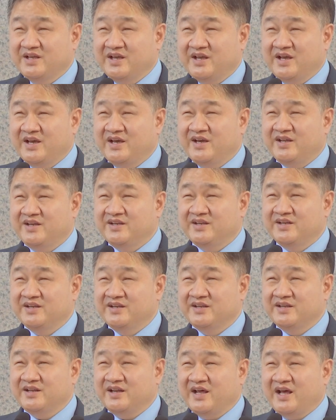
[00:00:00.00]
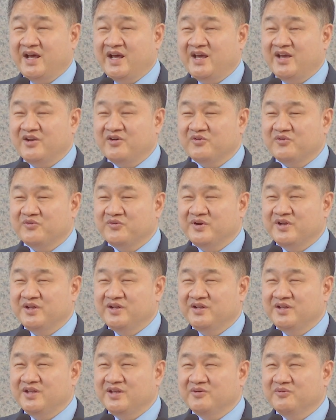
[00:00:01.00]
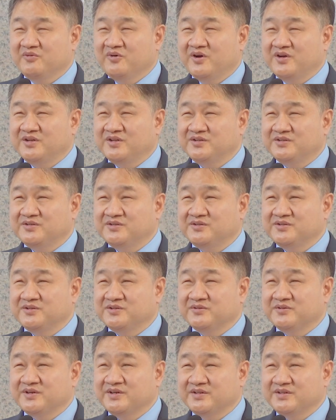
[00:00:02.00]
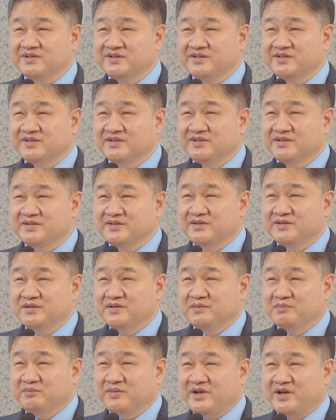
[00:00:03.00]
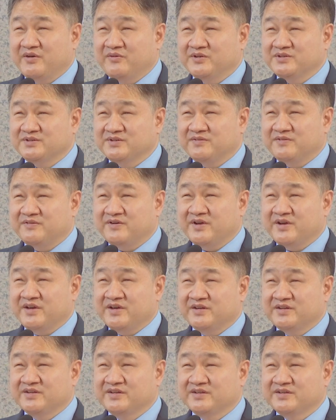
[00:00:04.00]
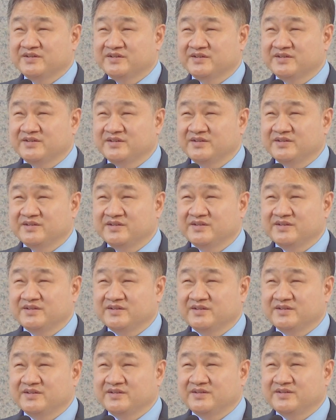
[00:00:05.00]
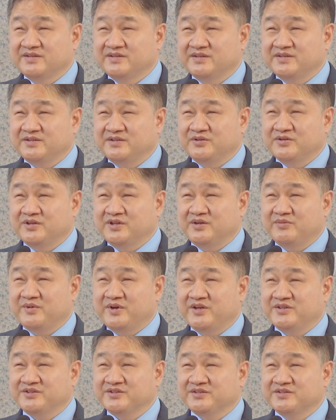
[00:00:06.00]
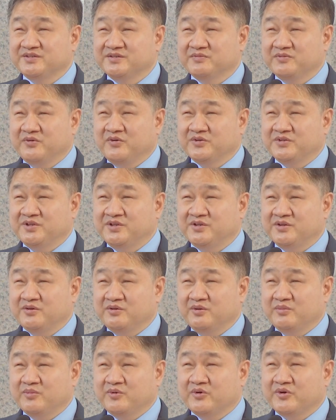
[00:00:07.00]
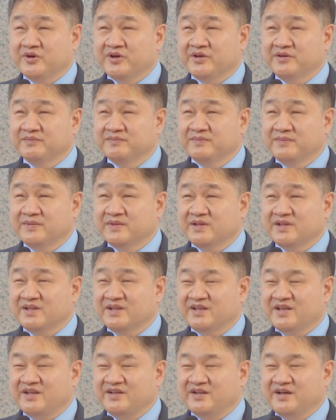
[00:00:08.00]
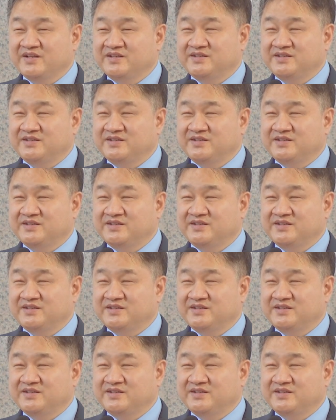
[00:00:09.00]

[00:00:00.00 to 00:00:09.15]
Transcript: And I really wanted to do it, but I was afraid. You can imagine, 14-year-old boy, cannot